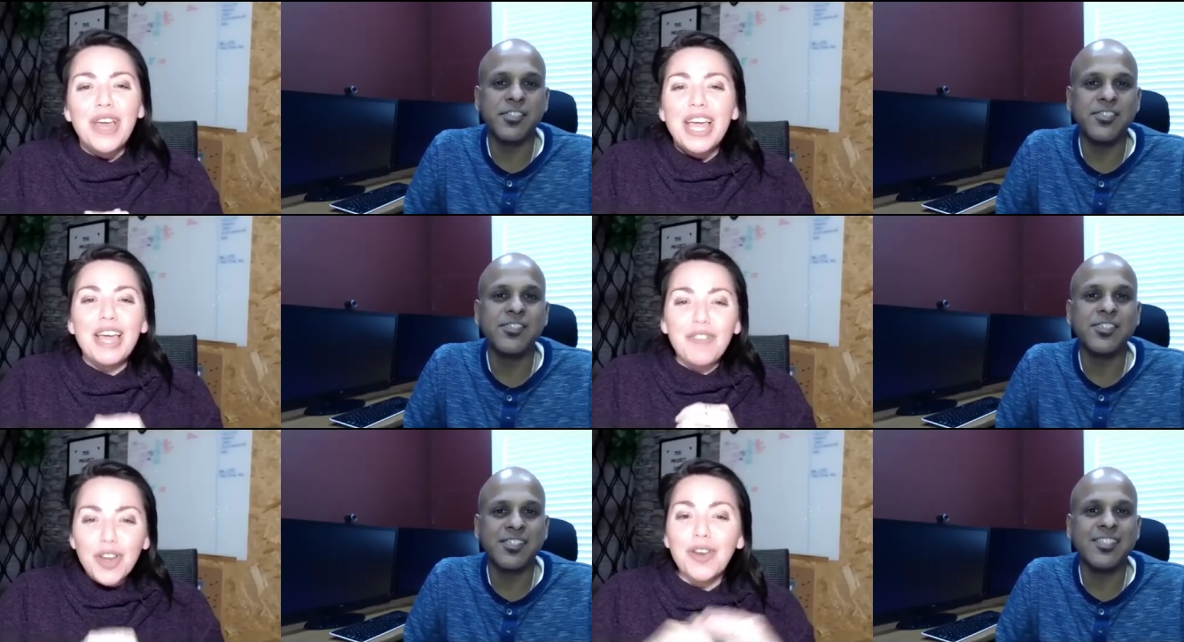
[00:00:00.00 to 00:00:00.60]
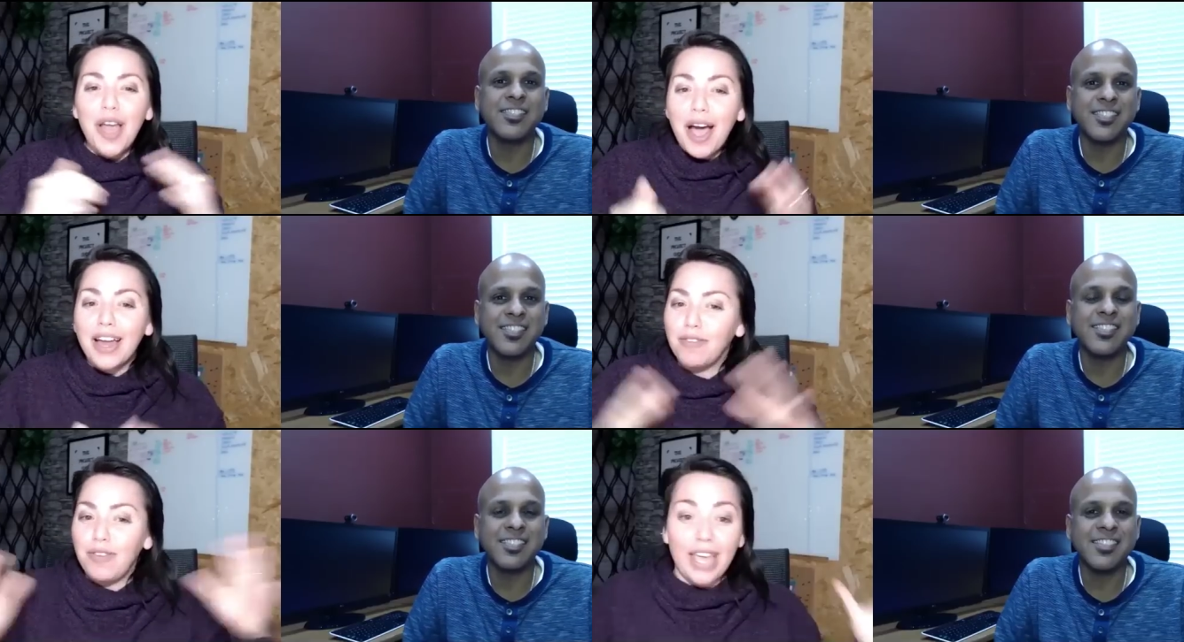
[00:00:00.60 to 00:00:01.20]
Speaker 1: if you're not
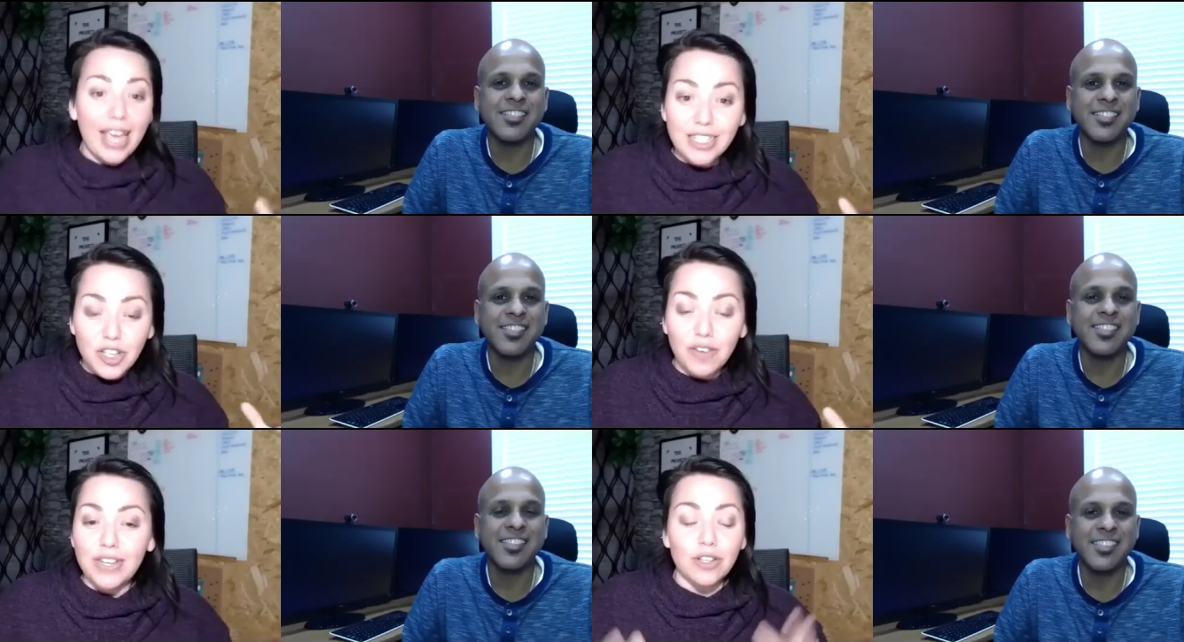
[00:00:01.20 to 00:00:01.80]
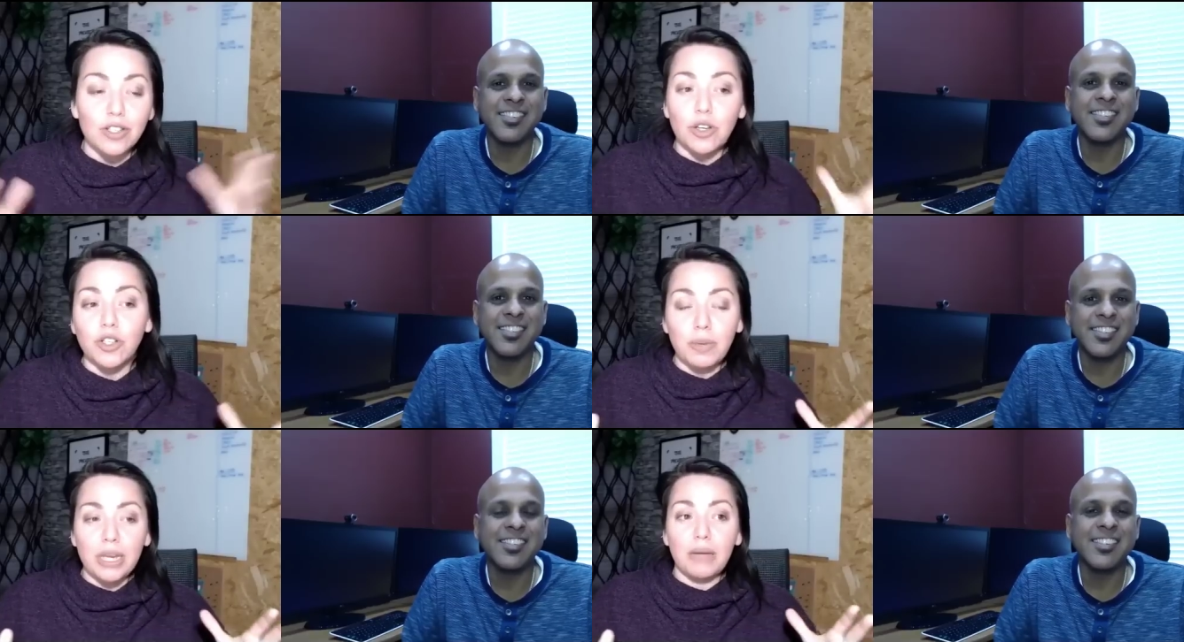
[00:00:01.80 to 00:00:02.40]
a va service or
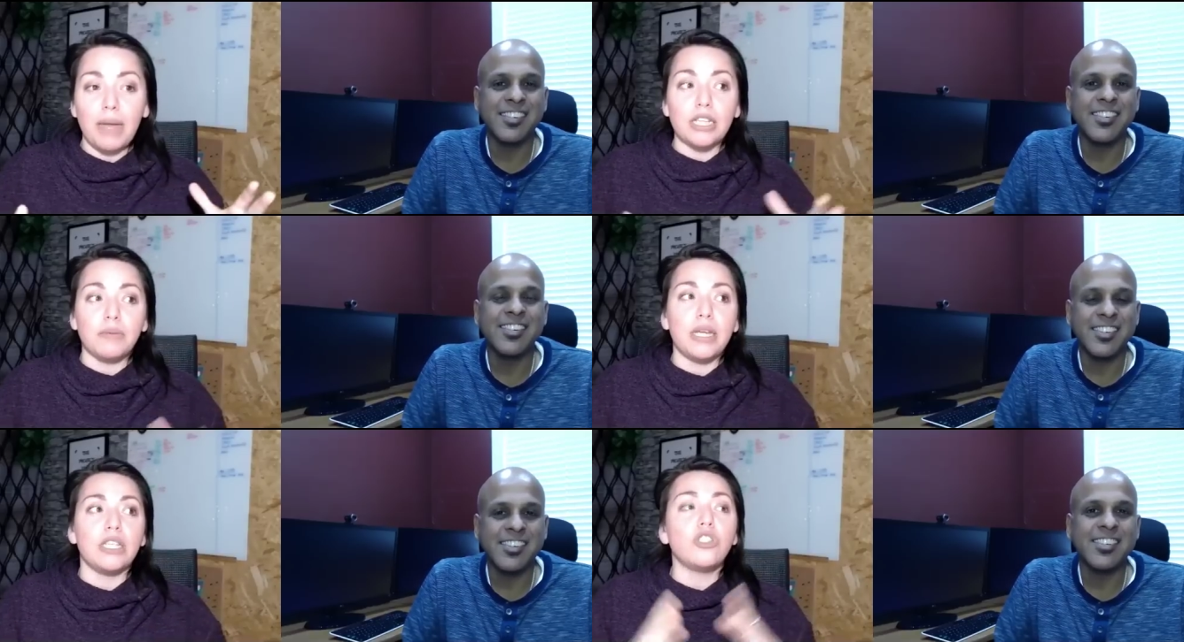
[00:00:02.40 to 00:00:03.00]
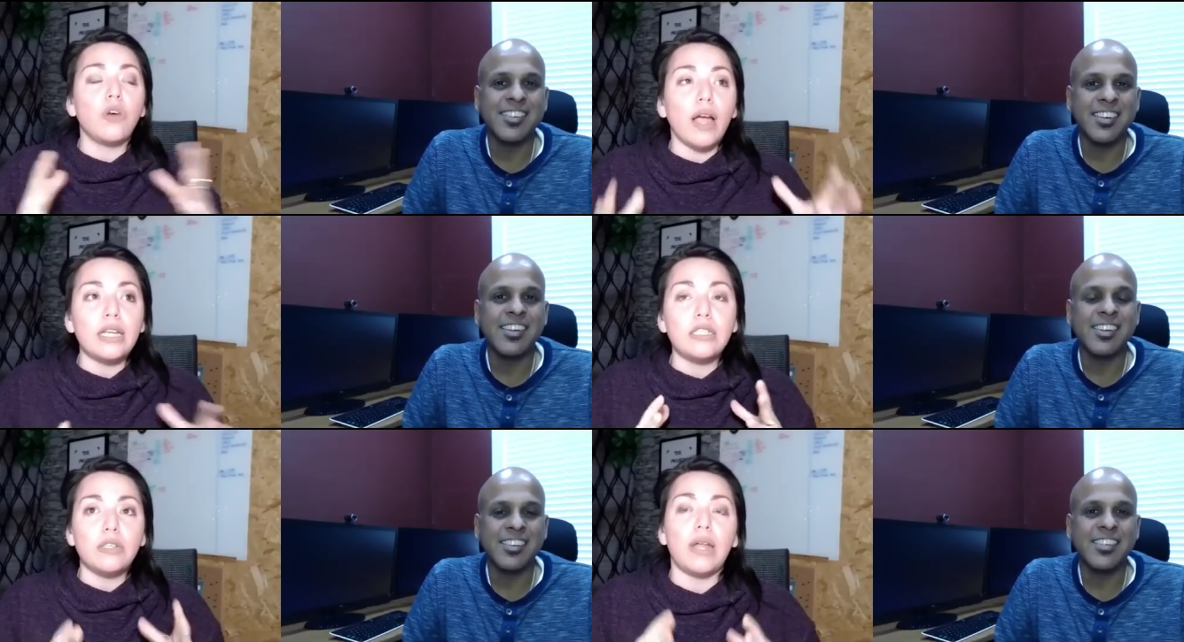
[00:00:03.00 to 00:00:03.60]
social media management then trying
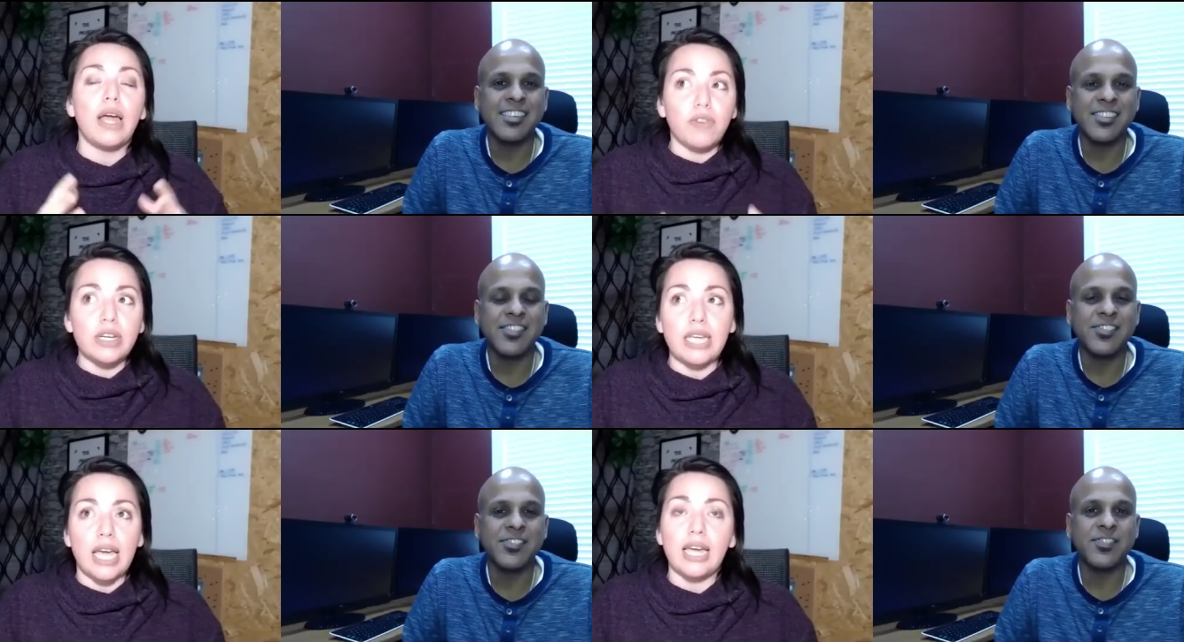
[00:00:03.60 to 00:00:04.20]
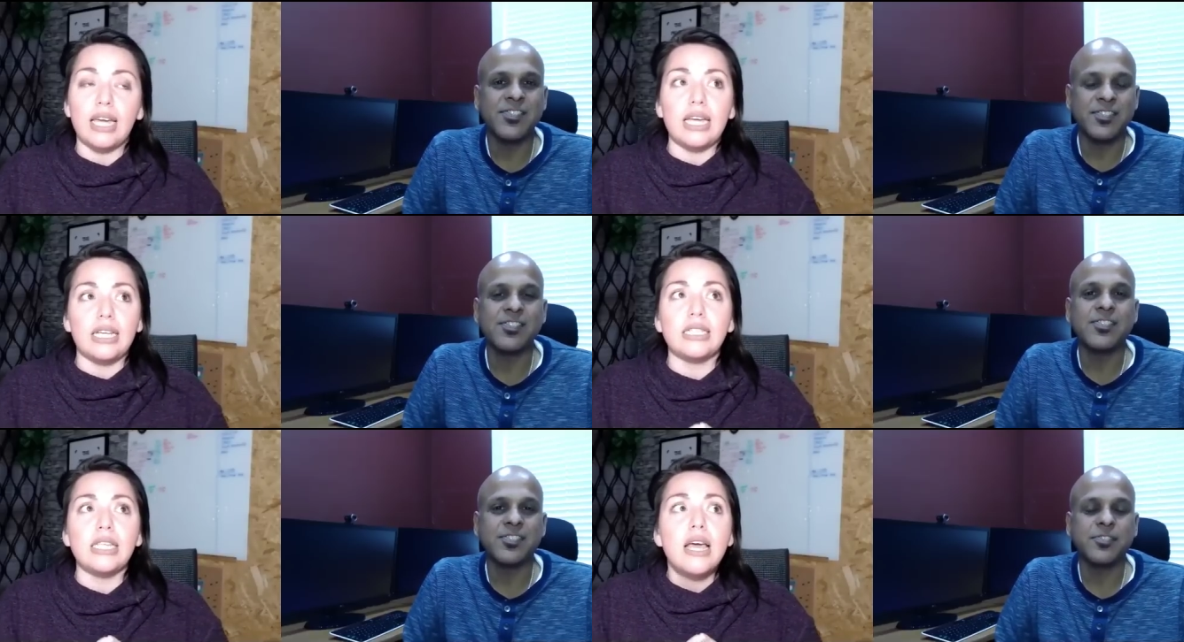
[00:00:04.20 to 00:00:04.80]
to do it every day is